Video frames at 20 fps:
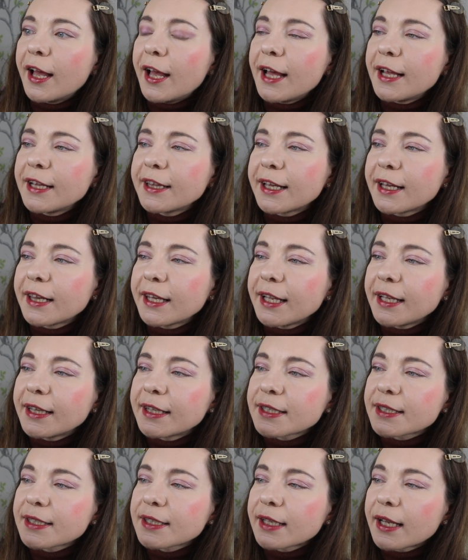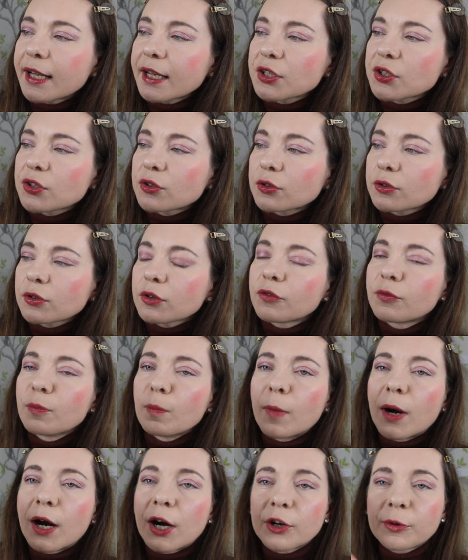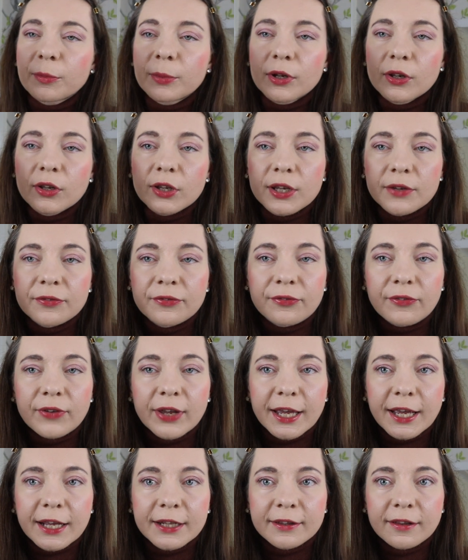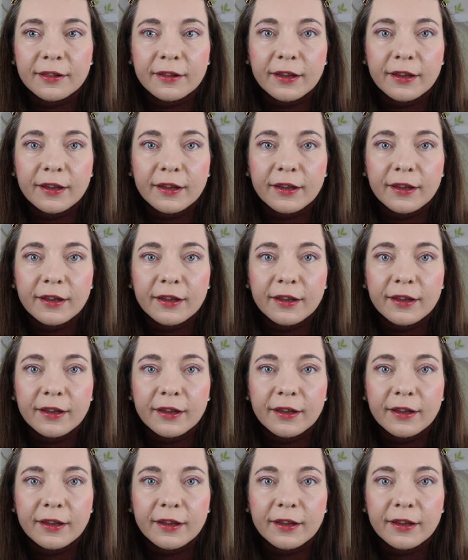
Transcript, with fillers: and the lid is like sort of marble effect.